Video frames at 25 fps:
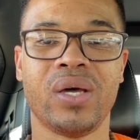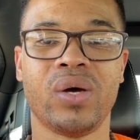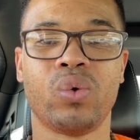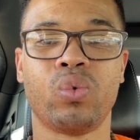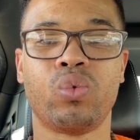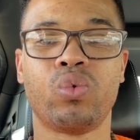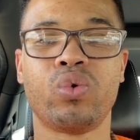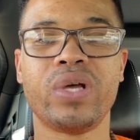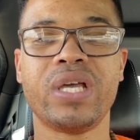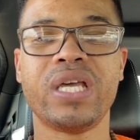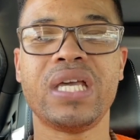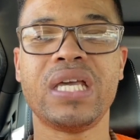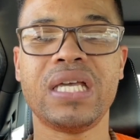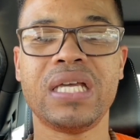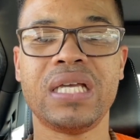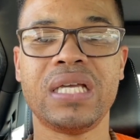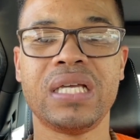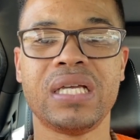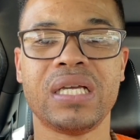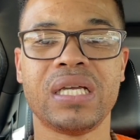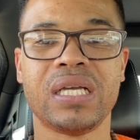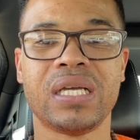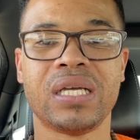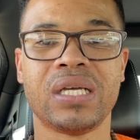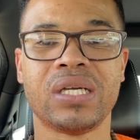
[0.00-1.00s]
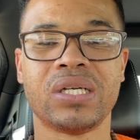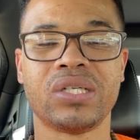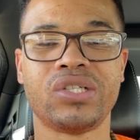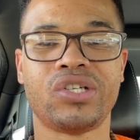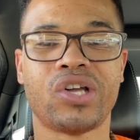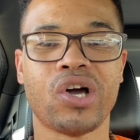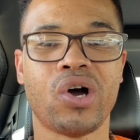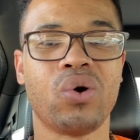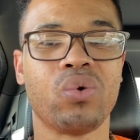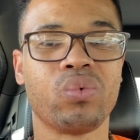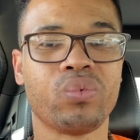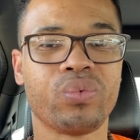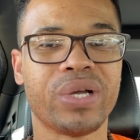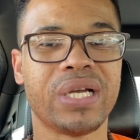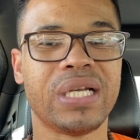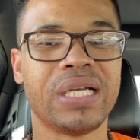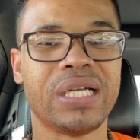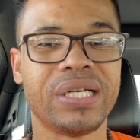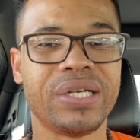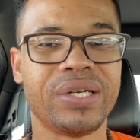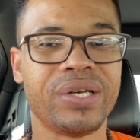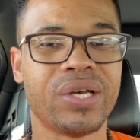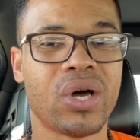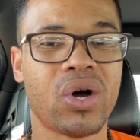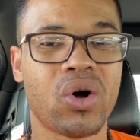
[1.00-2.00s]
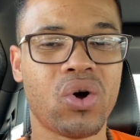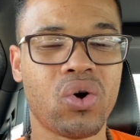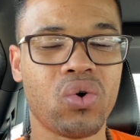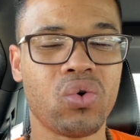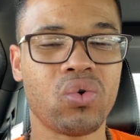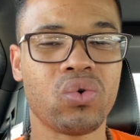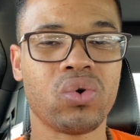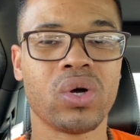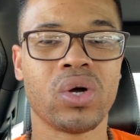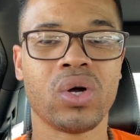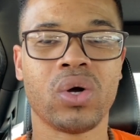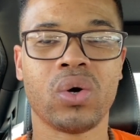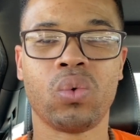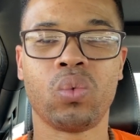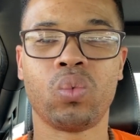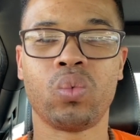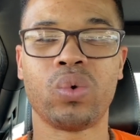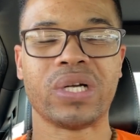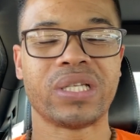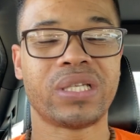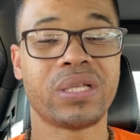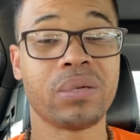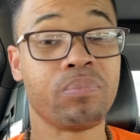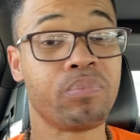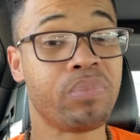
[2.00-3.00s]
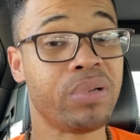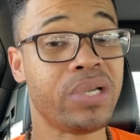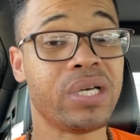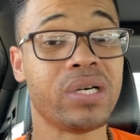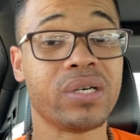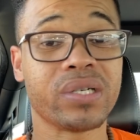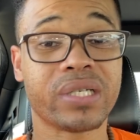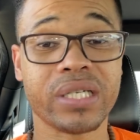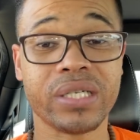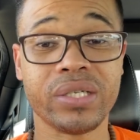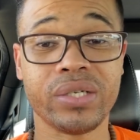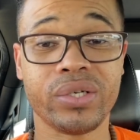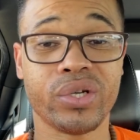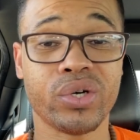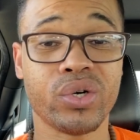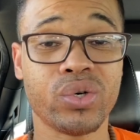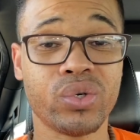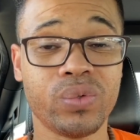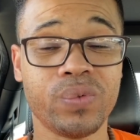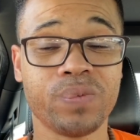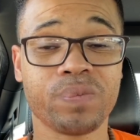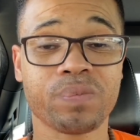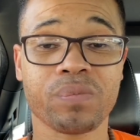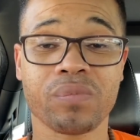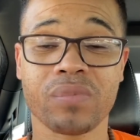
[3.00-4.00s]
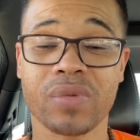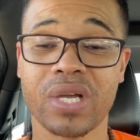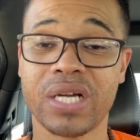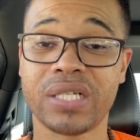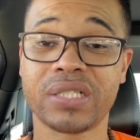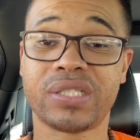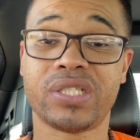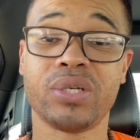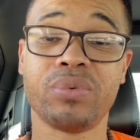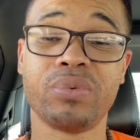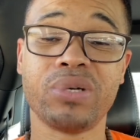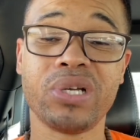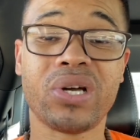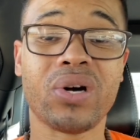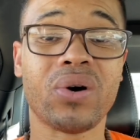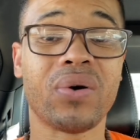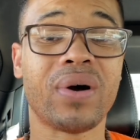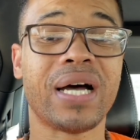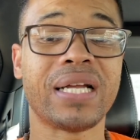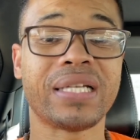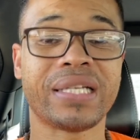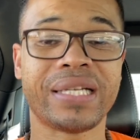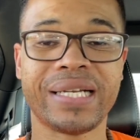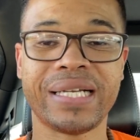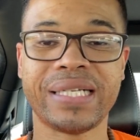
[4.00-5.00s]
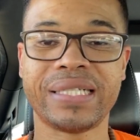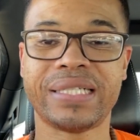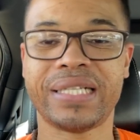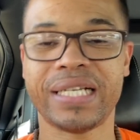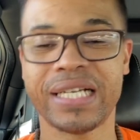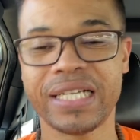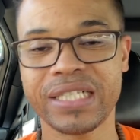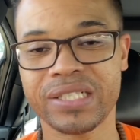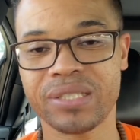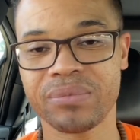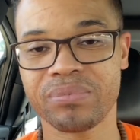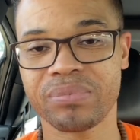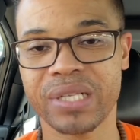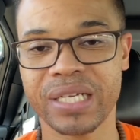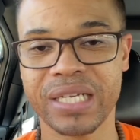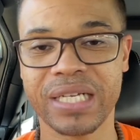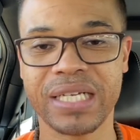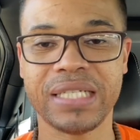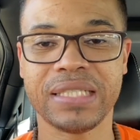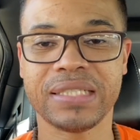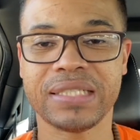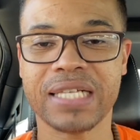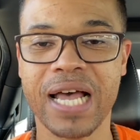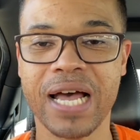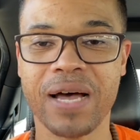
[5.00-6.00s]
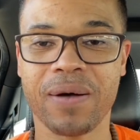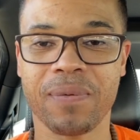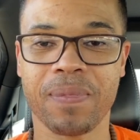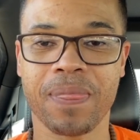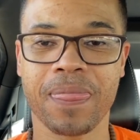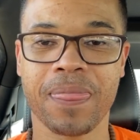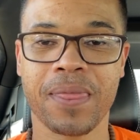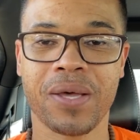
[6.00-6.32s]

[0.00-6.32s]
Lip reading: we don't really know what the build can do until we go out there and test some things out.